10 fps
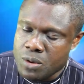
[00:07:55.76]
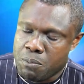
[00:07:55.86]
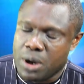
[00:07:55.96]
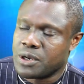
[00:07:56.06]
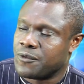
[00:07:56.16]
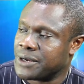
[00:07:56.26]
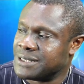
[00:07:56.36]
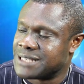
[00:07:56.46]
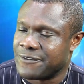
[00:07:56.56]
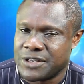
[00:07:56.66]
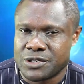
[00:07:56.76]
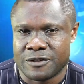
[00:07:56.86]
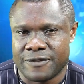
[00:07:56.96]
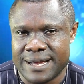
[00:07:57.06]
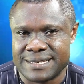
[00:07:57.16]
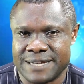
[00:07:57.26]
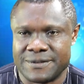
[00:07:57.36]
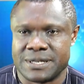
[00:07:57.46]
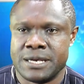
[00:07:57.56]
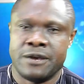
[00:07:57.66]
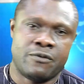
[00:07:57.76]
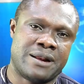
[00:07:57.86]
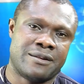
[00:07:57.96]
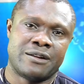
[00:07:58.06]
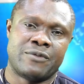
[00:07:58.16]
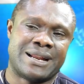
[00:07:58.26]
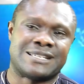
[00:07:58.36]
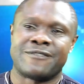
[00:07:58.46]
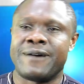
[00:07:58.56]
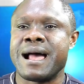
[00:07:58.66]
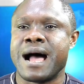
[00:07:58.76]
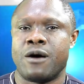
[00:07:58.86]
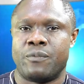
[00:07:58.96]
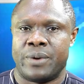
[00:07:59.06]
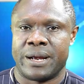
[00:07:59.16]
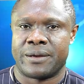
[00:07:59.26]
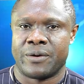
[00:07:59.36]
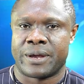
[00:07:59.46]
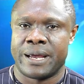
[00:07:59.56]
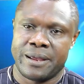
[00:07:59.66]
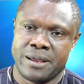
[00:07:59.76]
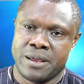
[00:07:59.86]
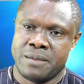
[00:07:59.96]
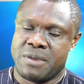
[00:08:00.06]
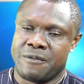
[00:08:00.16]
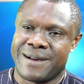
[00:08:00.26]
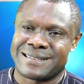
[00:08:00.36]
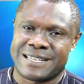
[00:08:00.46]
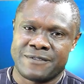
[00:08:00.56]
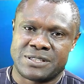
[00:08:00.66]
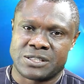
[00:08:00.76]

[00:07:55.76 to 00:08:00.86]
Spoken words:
but not for the intervention of fire service. When there's a fire outbreak, okay, the fire service